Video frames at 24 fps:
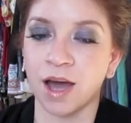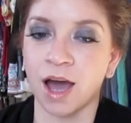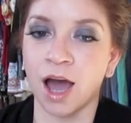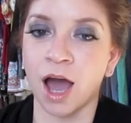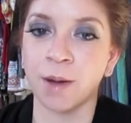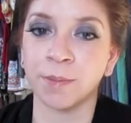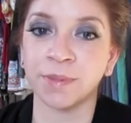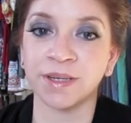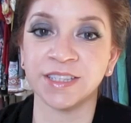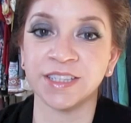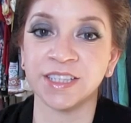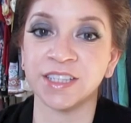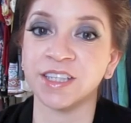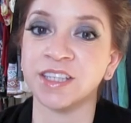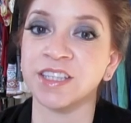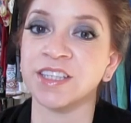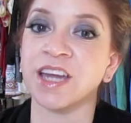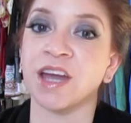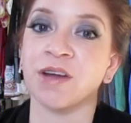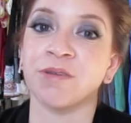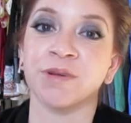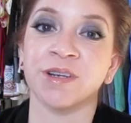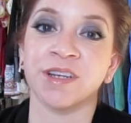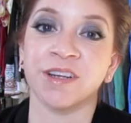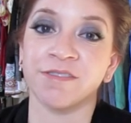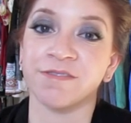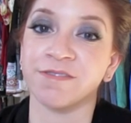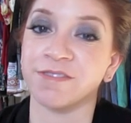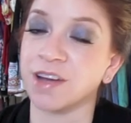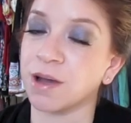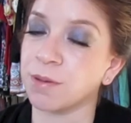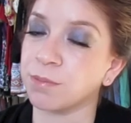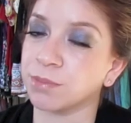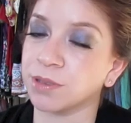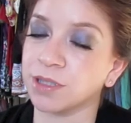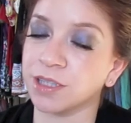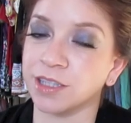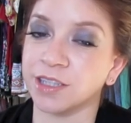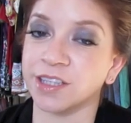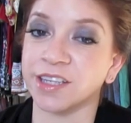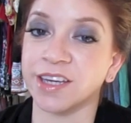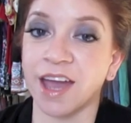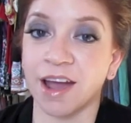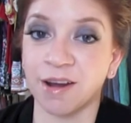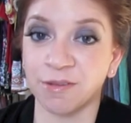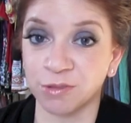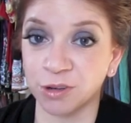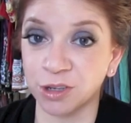It didn't get rid of
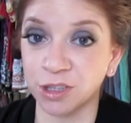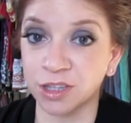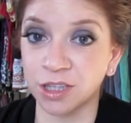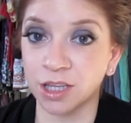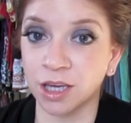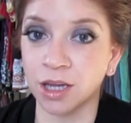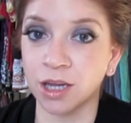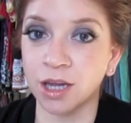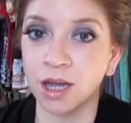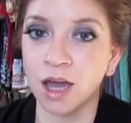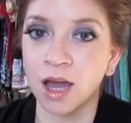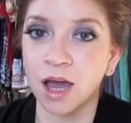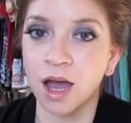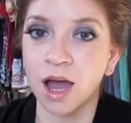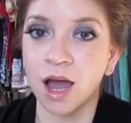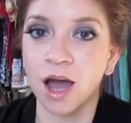completely everything.